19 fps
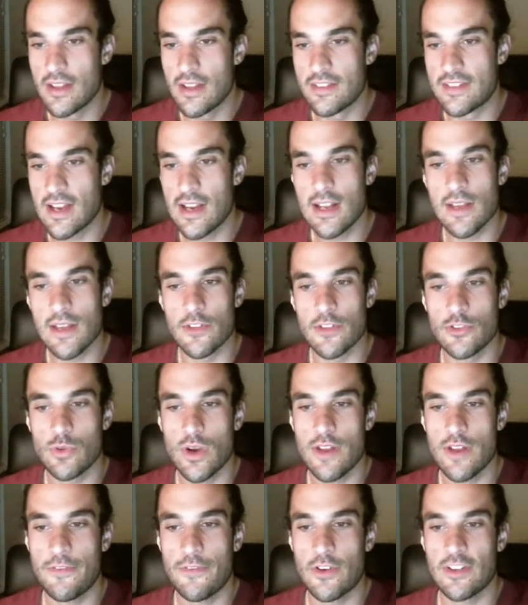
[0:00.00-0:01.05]
dating in the
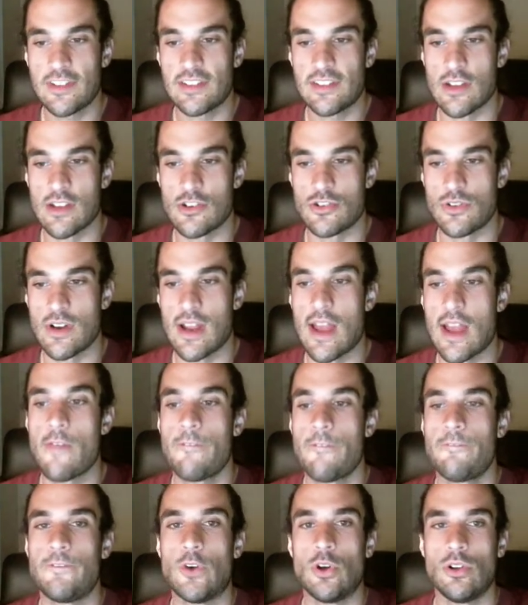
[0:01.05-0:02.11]
21st century and the
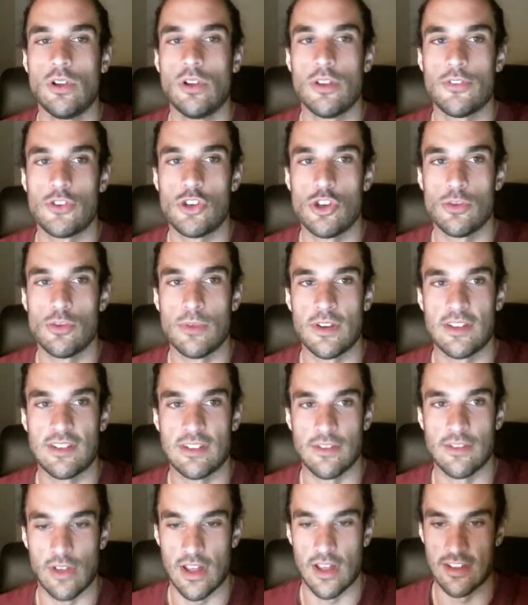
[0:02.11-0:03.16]
fall of human
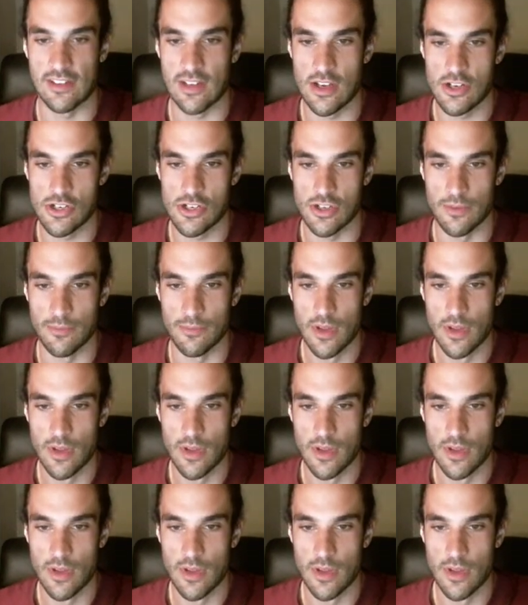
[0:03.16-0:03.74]
civilization.